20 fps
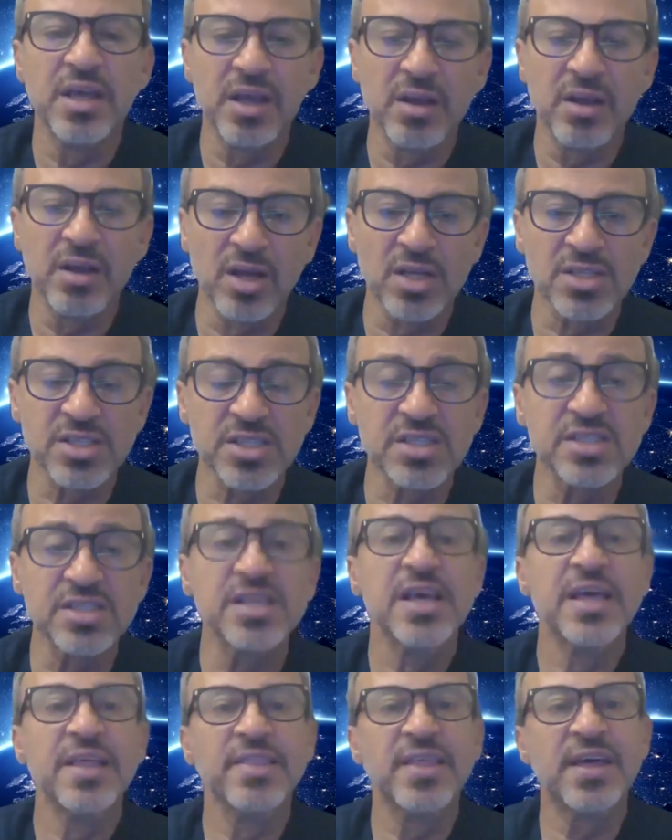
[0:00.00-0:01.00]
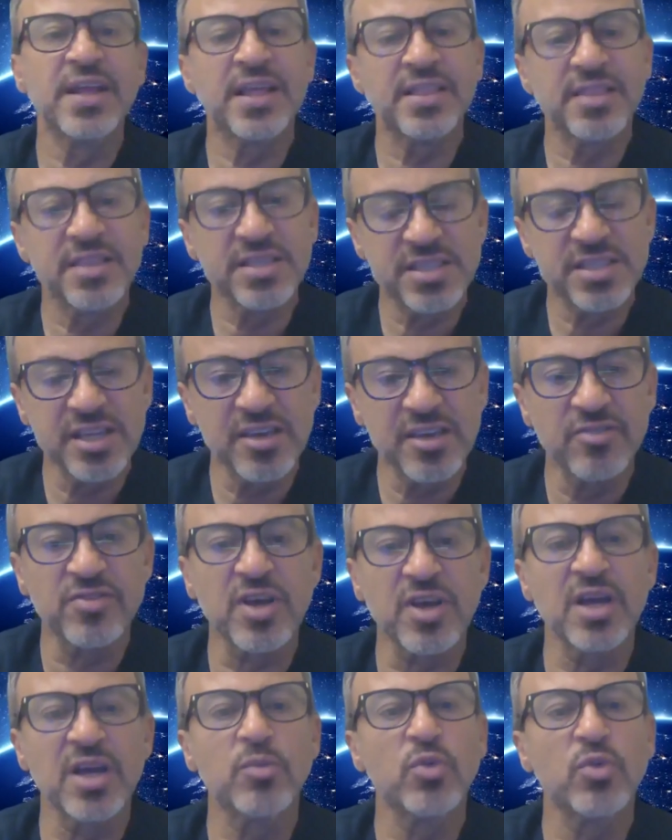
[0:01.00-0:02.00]
Glasses. Then at the same
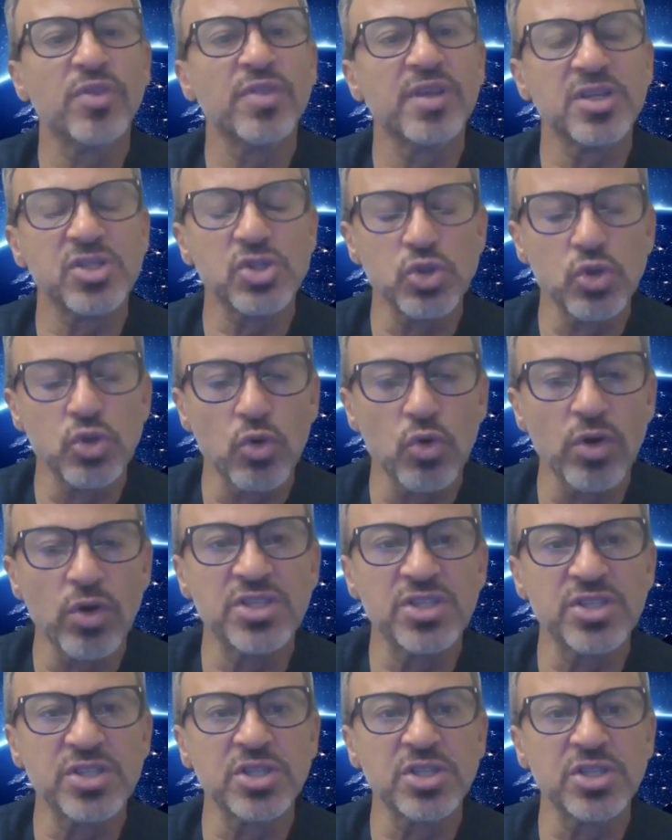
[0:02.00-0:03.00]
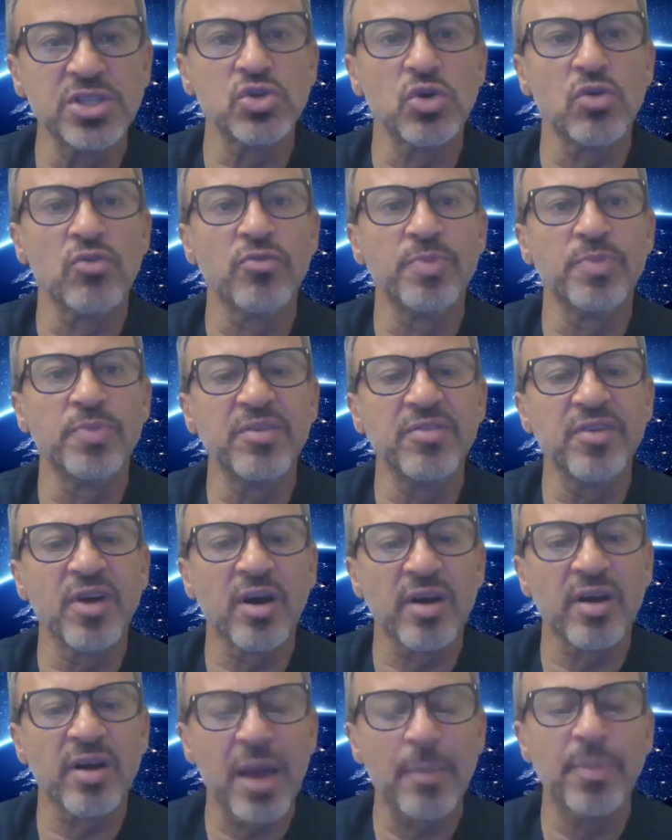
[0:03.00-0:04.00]
time, when there is no incidence of
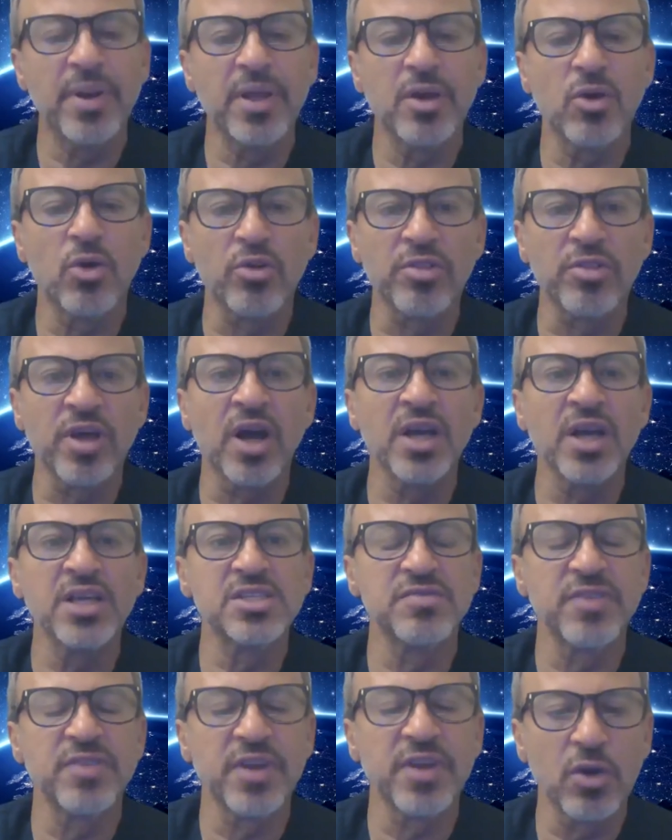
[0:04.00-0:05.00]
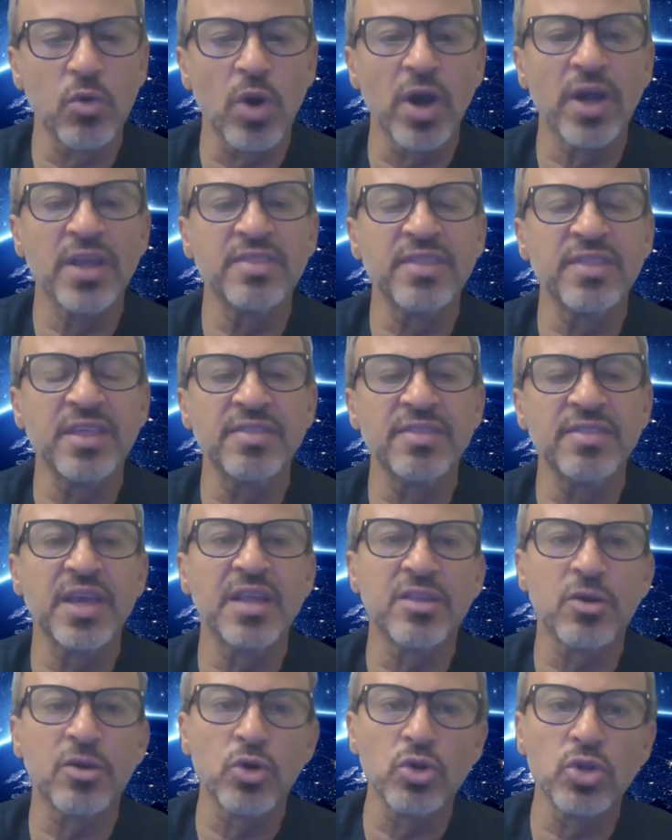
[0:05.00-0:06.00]
PVR happening or the eye is very quiet, then they
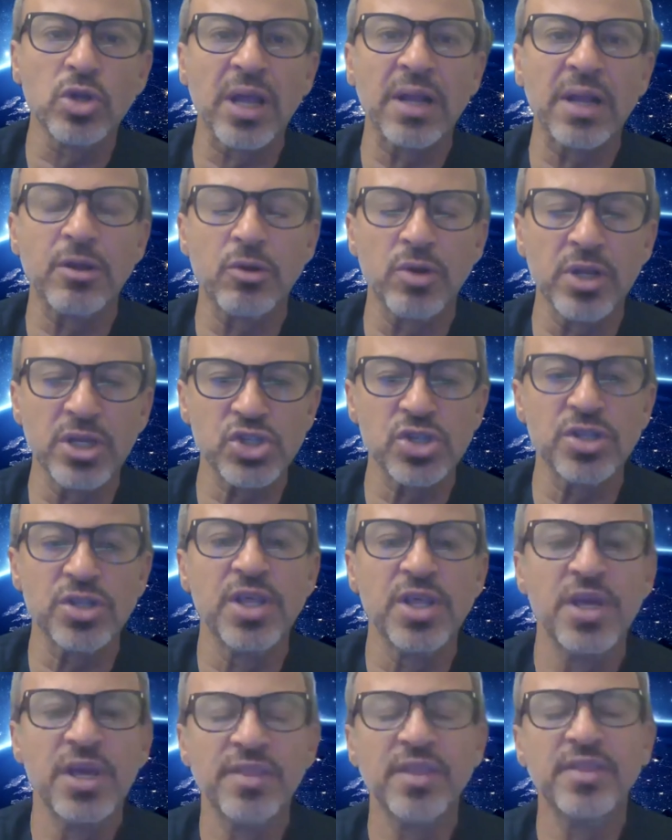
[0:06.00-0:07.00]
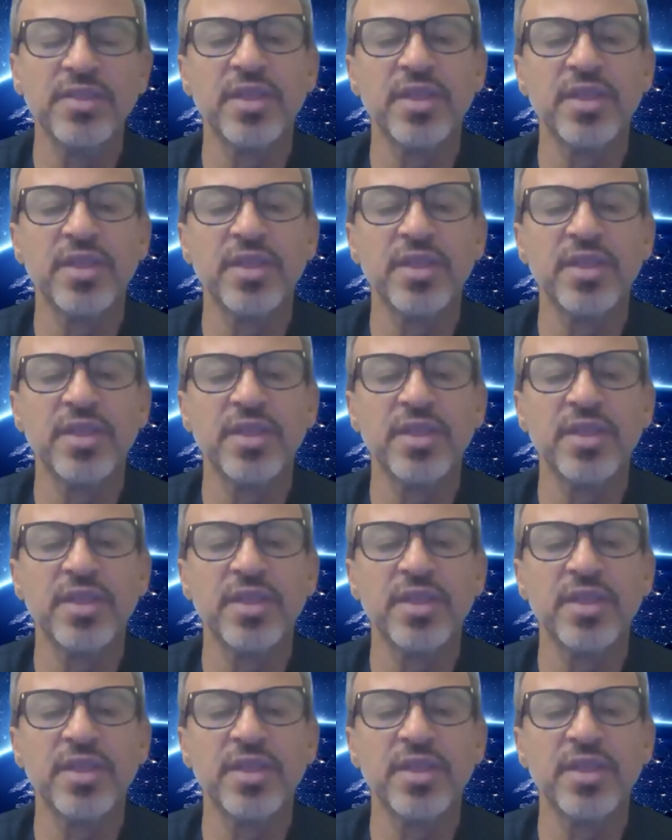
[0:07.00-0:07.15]
get a good calculation. Then